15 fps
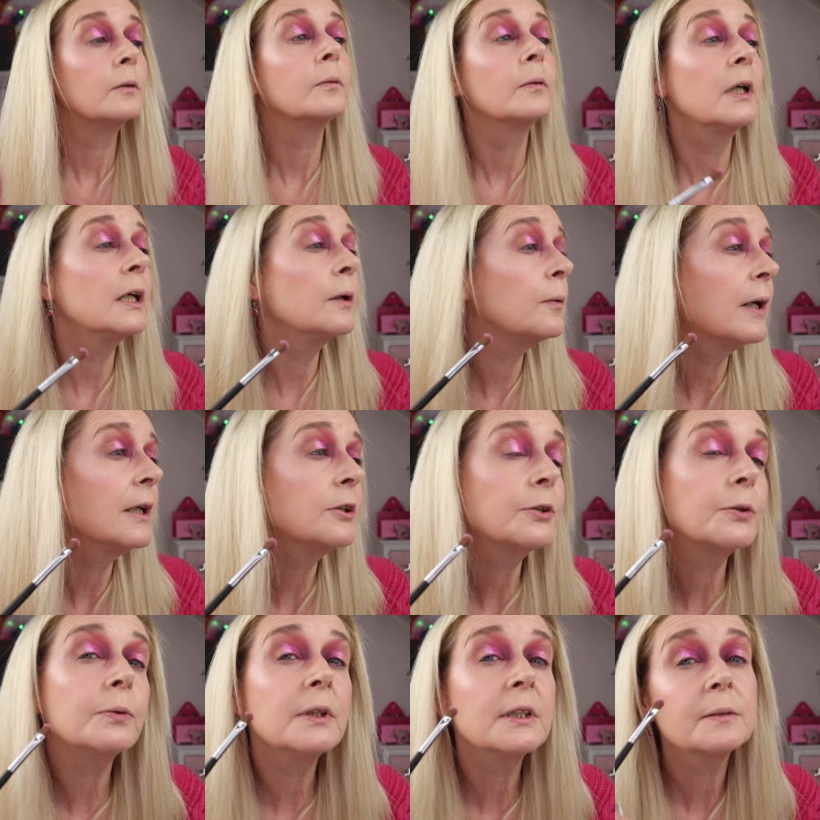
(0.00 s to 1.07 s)
Where Wet
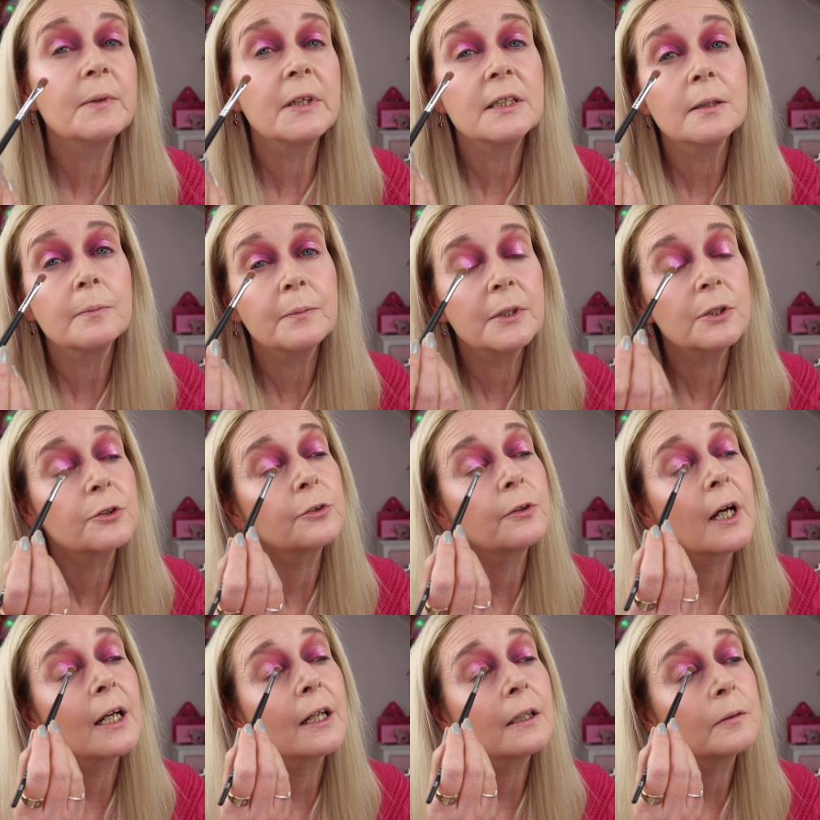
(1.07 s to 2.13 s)
Jewel is meeting
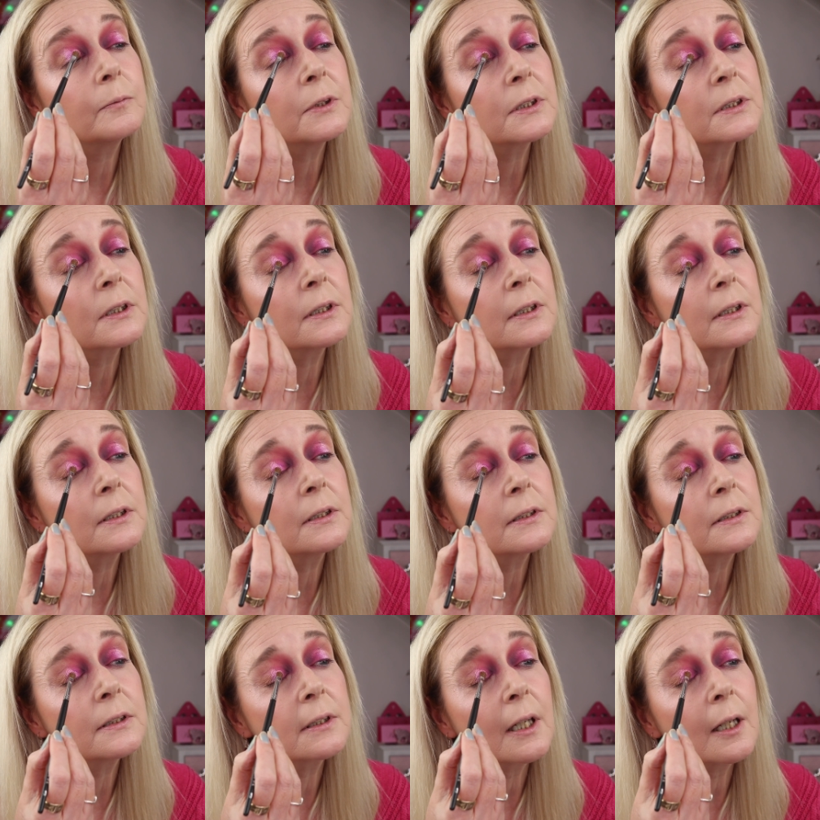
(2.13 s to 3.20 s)
betrayal, I'm just going to
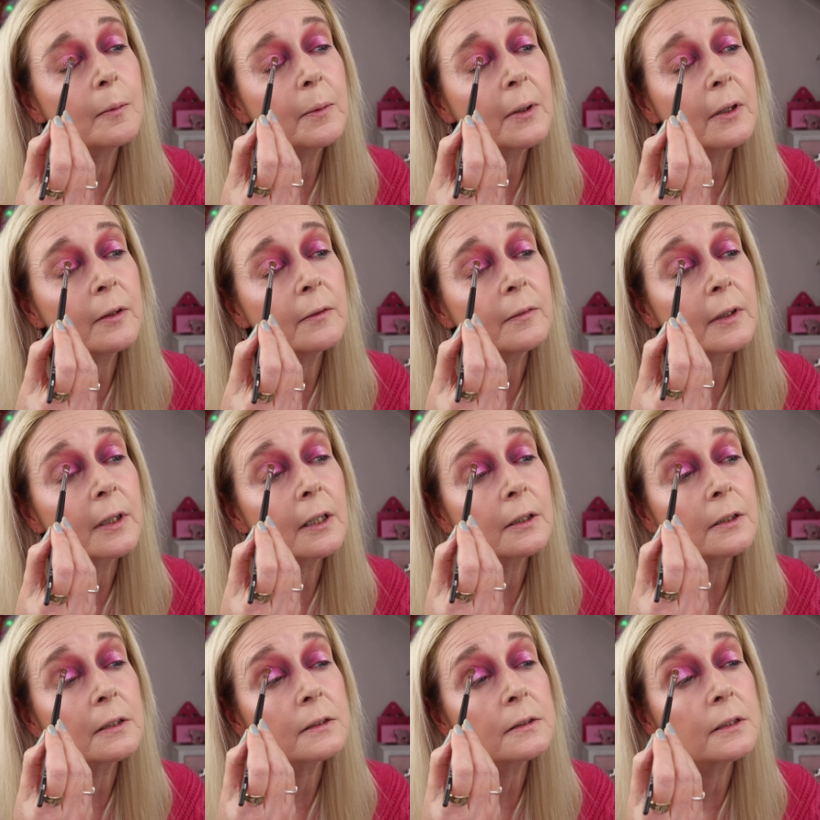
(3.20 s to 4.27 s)
tap over that
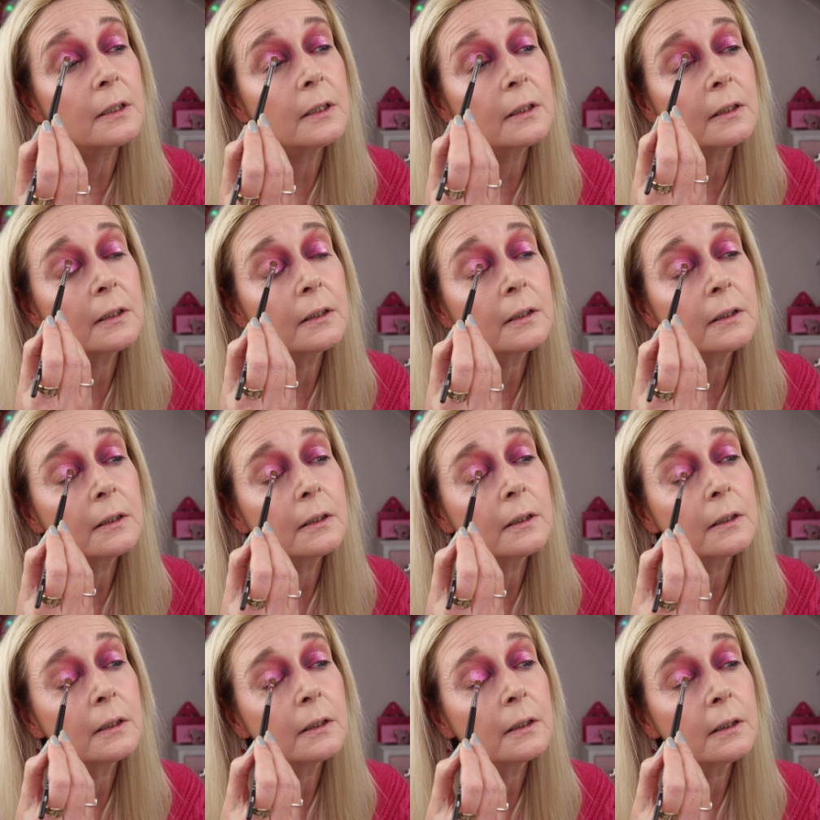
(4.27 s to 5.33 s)
Mister
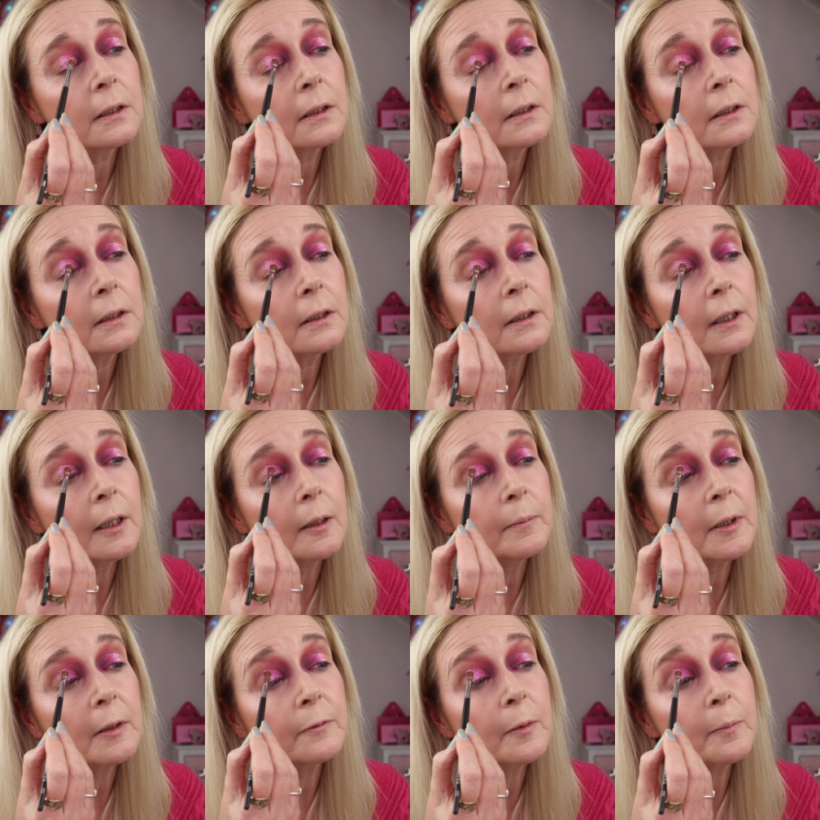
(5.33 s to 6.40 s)
a
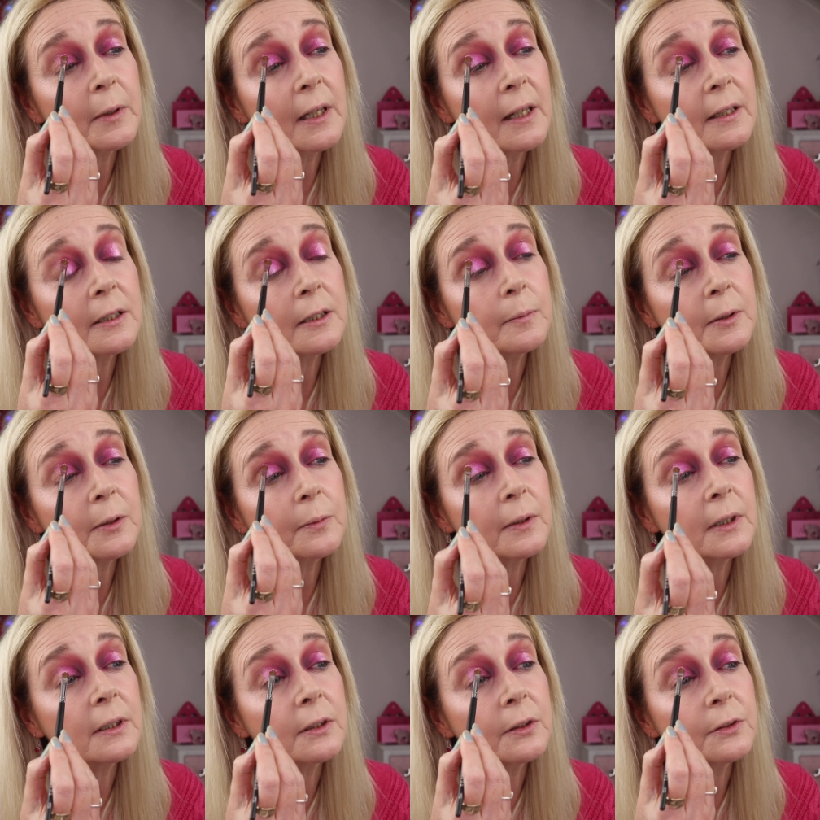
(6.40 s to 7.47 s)
bit of a blend
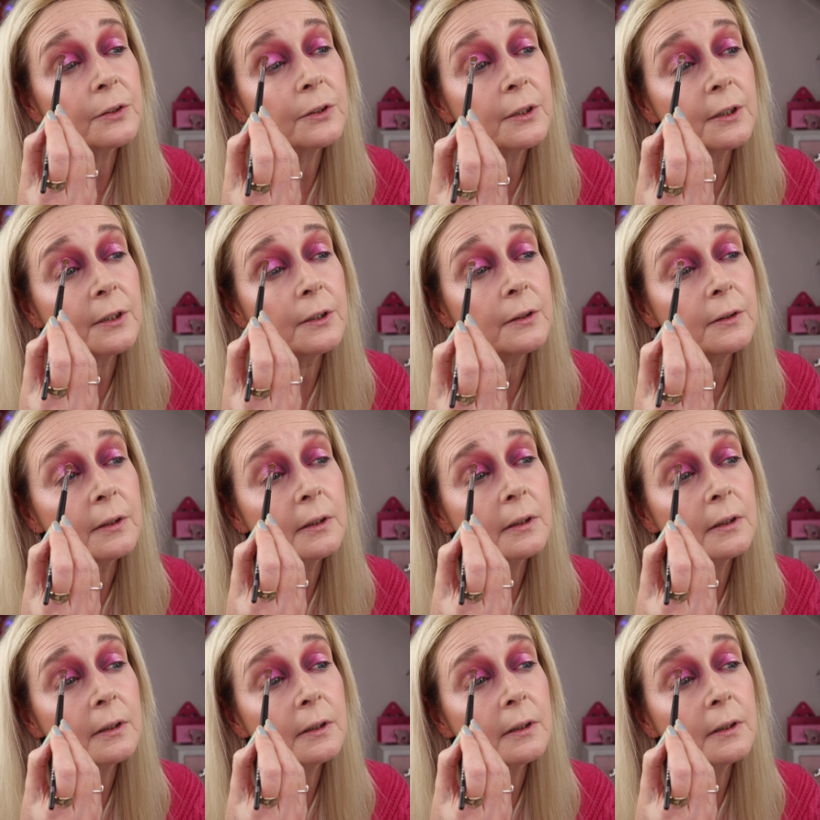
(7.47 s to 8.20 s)
between the two.